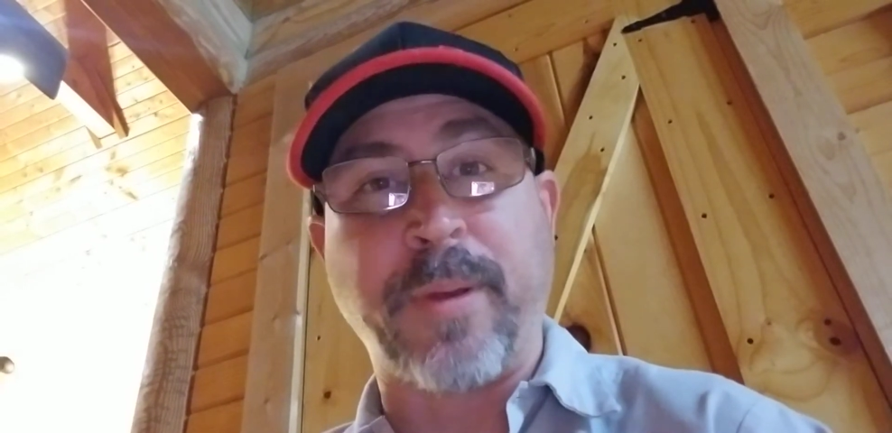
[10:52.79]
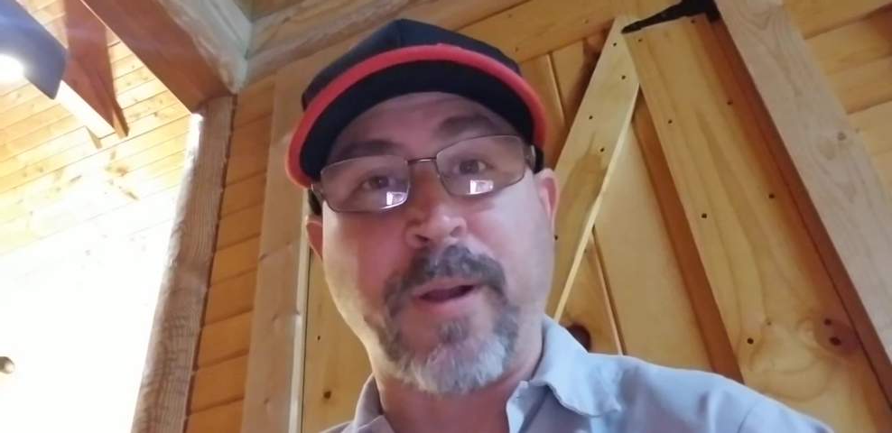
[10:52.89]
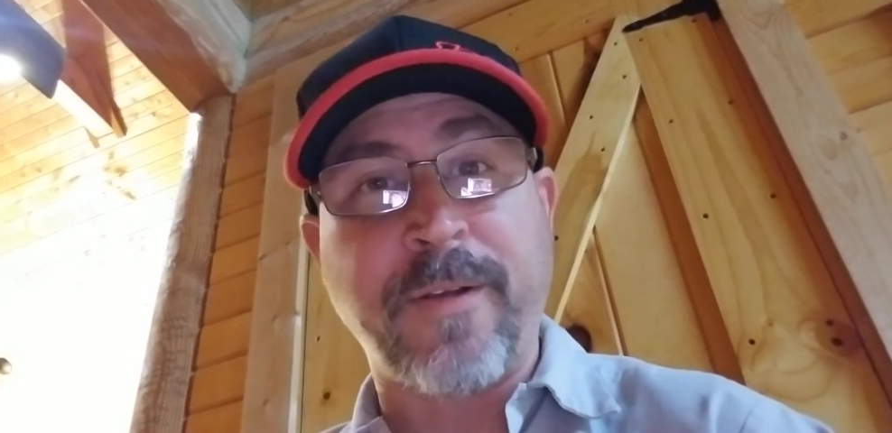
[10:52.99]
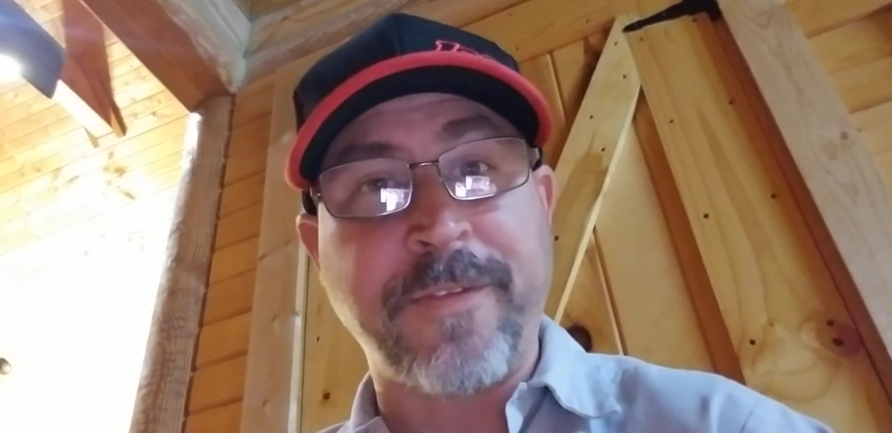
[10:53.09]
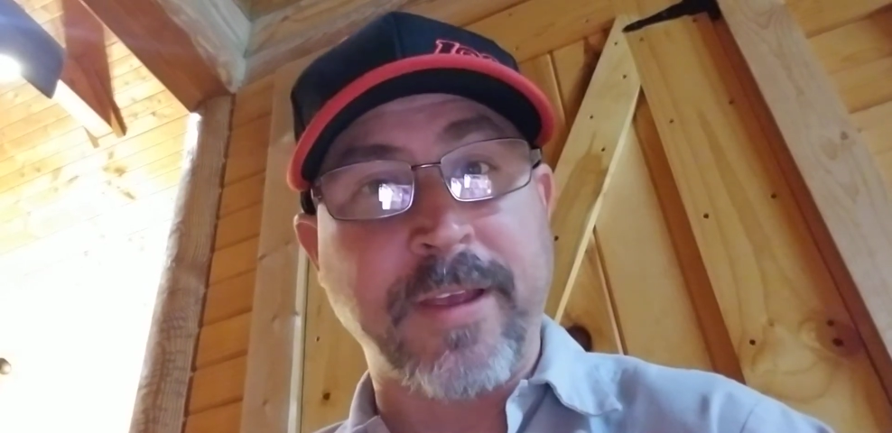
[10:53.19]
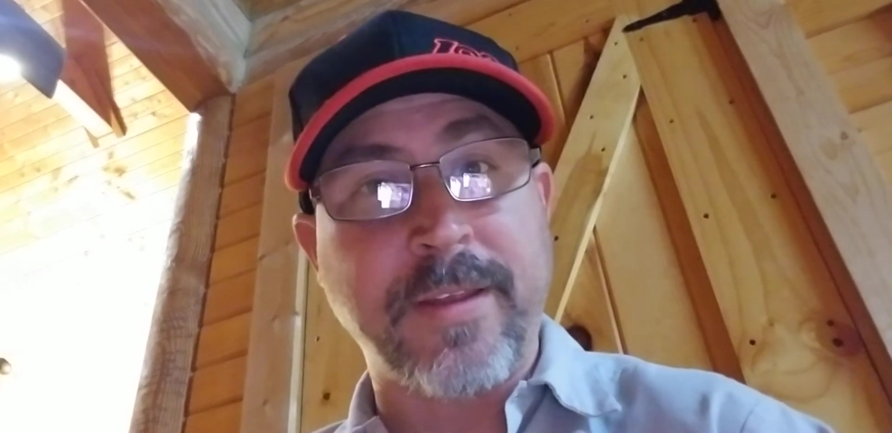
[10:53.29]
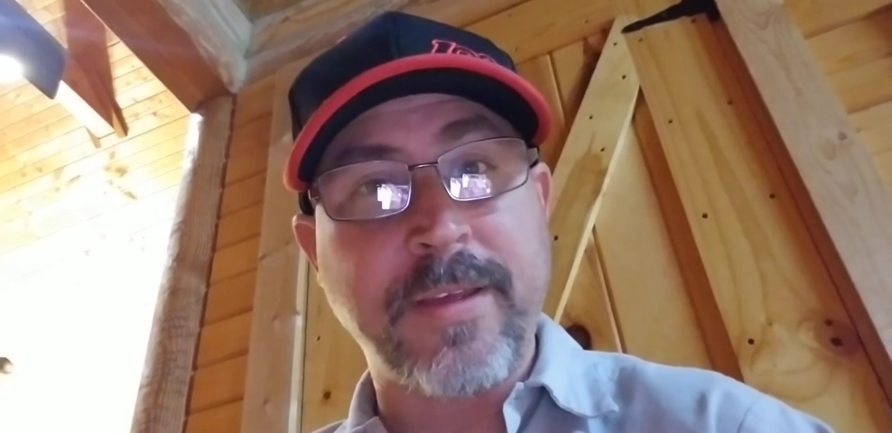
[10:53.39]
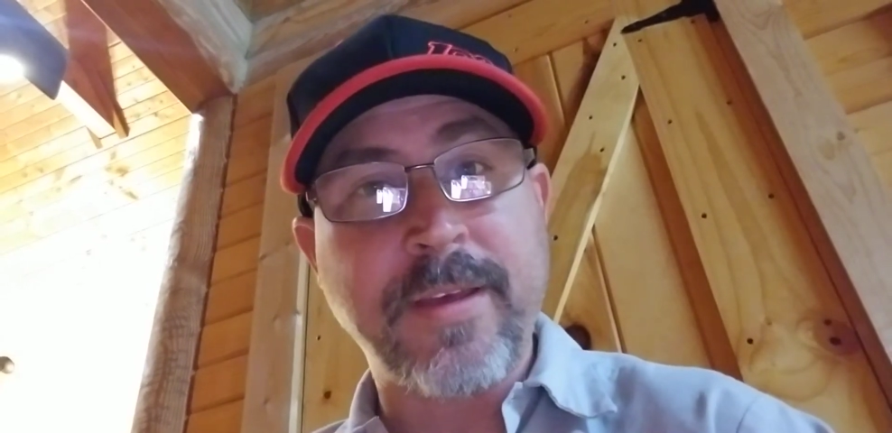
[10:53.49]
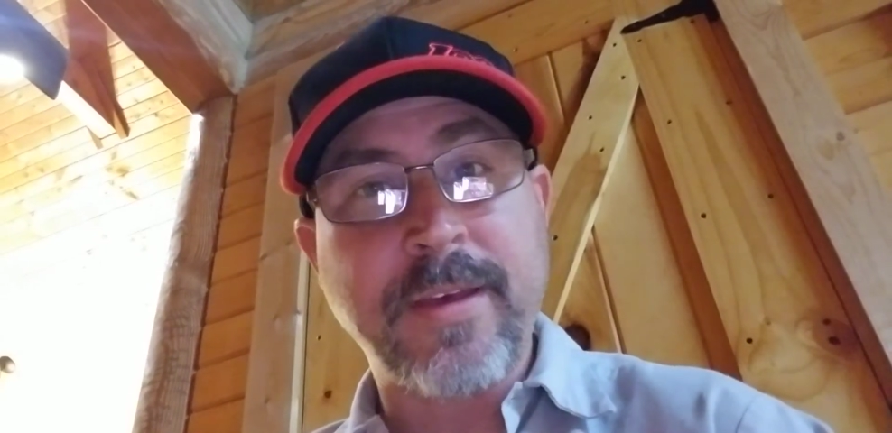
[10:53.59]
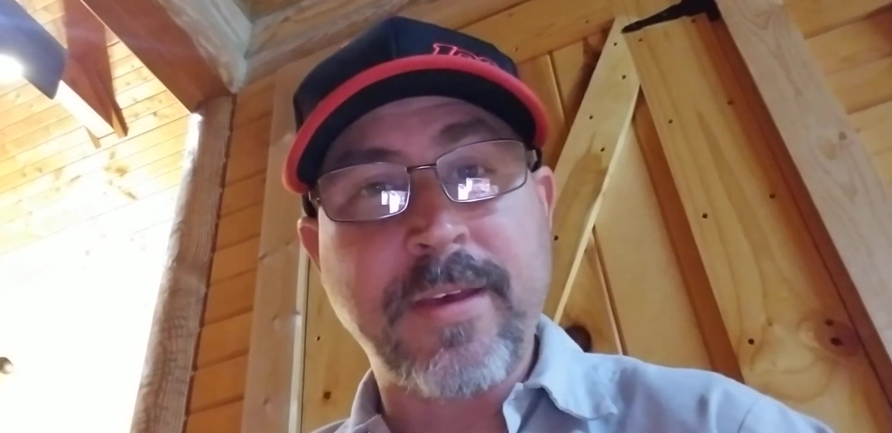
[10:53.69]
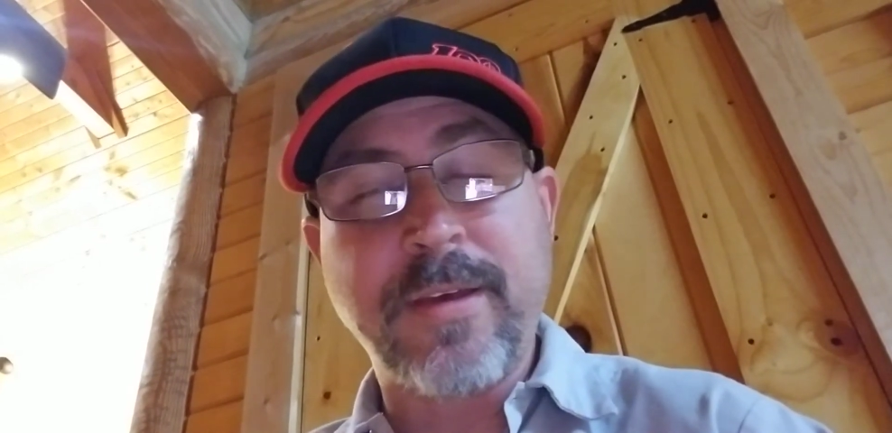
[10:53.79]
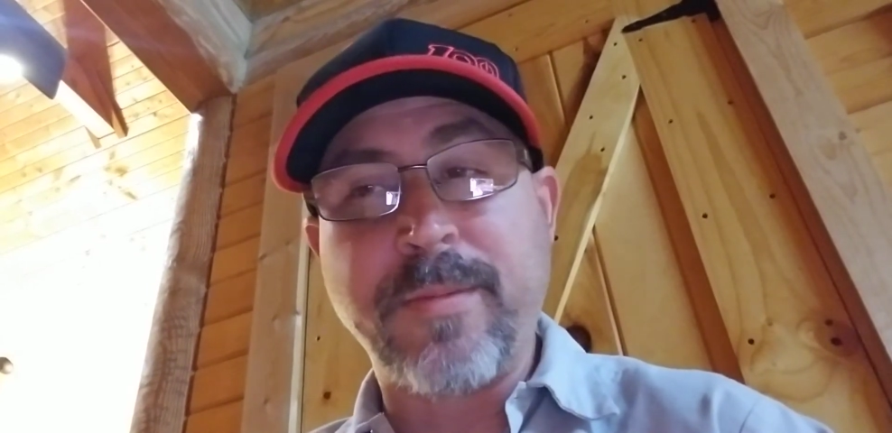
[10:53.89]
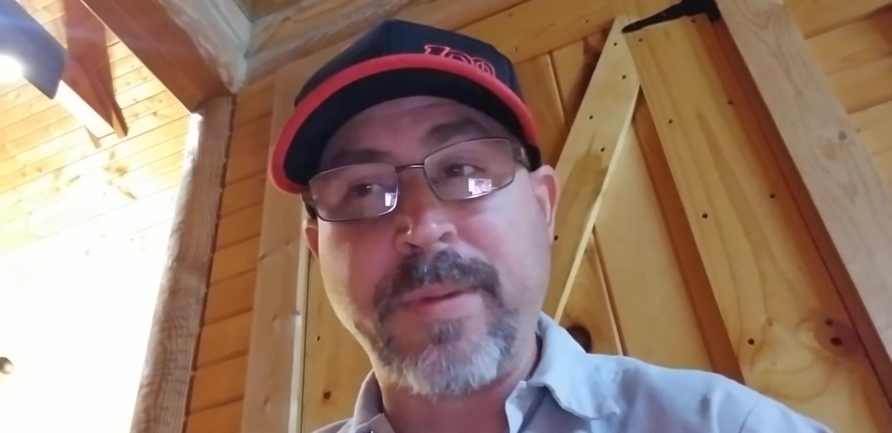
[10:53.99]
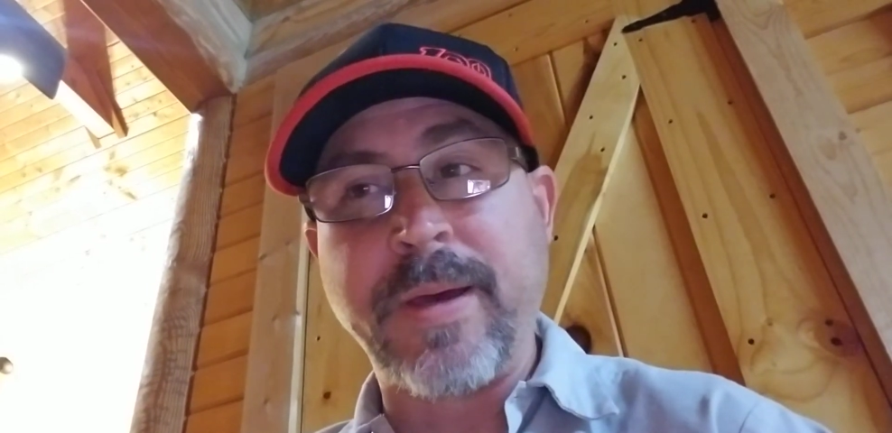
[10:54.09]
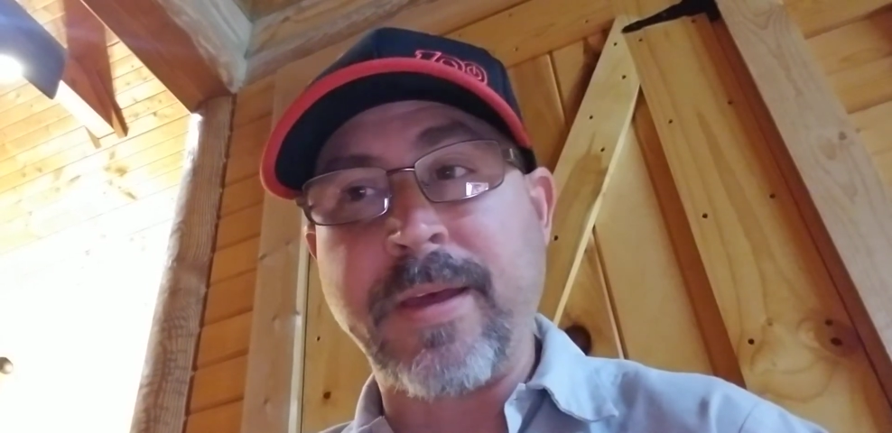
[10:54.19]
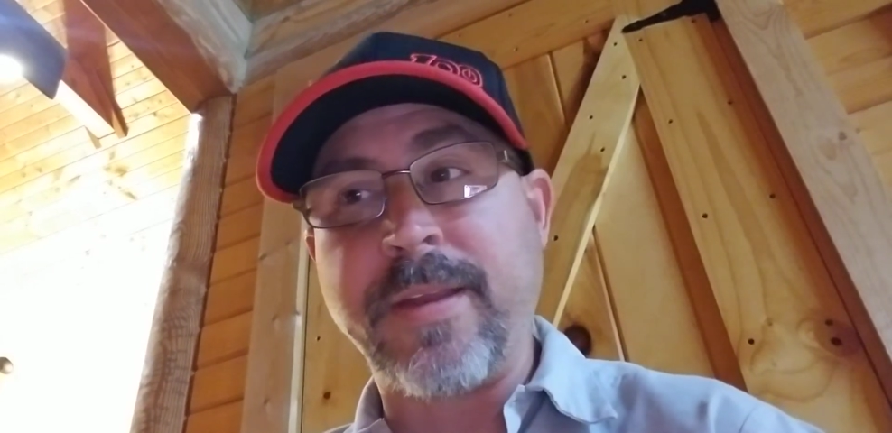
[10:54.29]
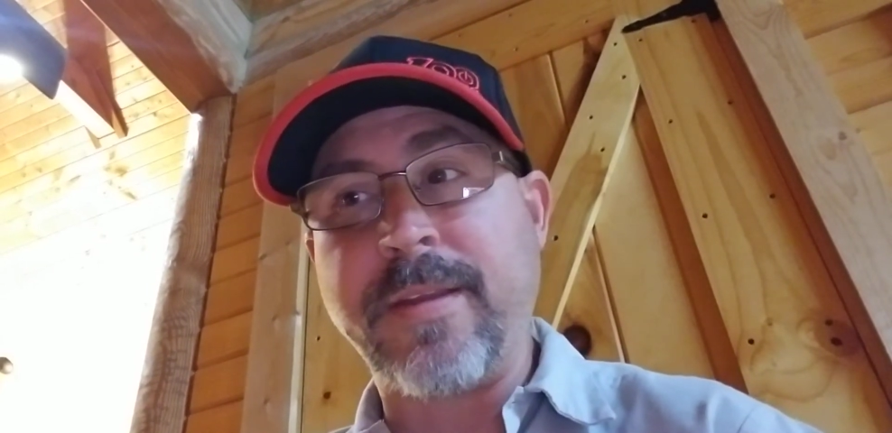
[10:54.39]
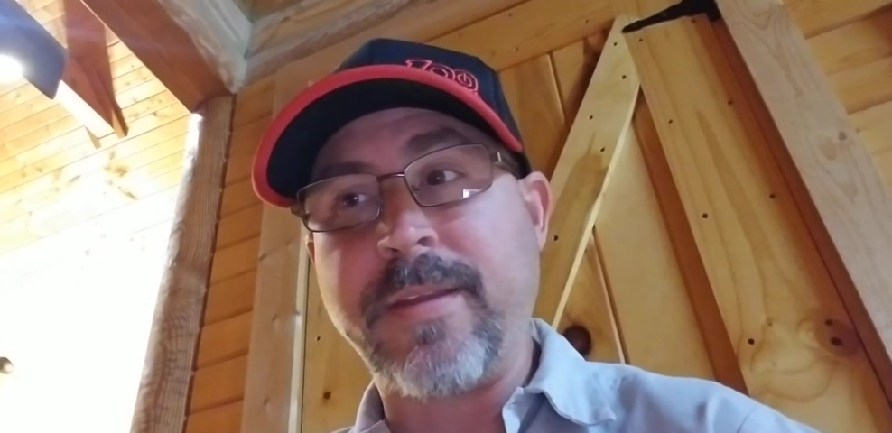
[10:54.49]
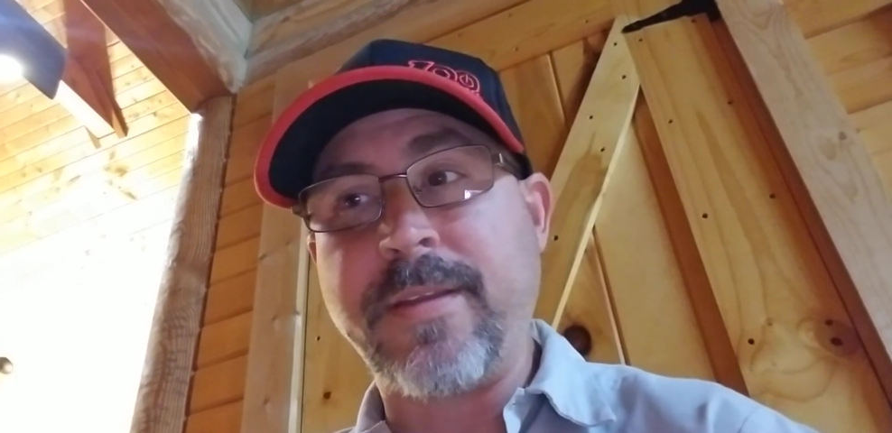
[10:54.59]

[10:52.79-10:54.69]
perfect, but